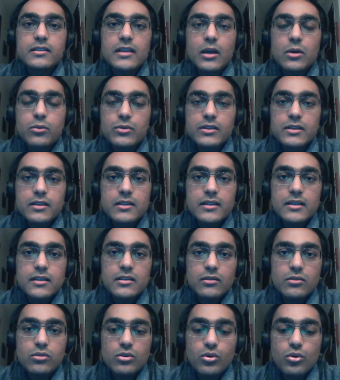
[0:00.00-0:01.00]
I would
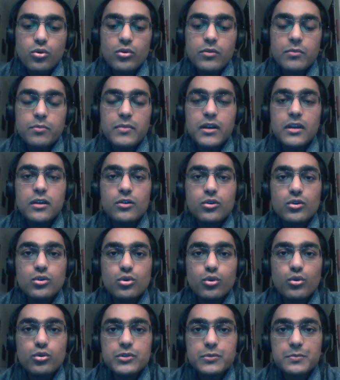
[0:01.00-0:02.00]
suggest don't be
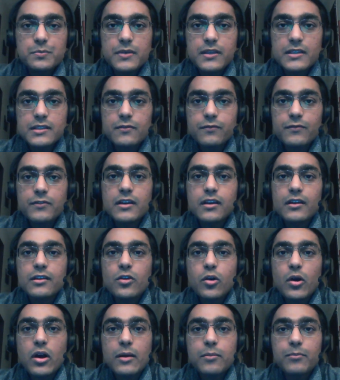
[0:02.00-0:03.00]
too specific in
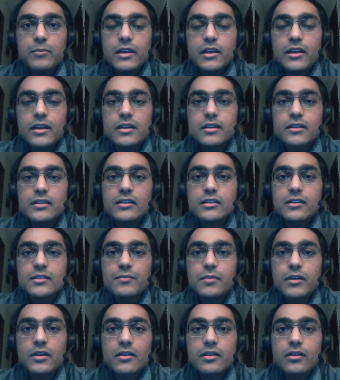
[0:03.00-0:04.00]
your applications
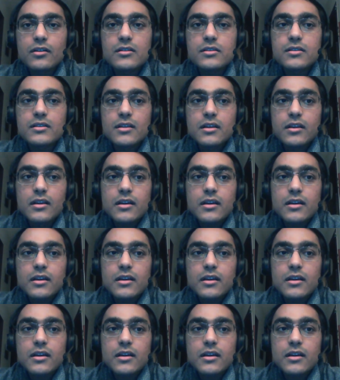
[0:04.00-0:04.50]
because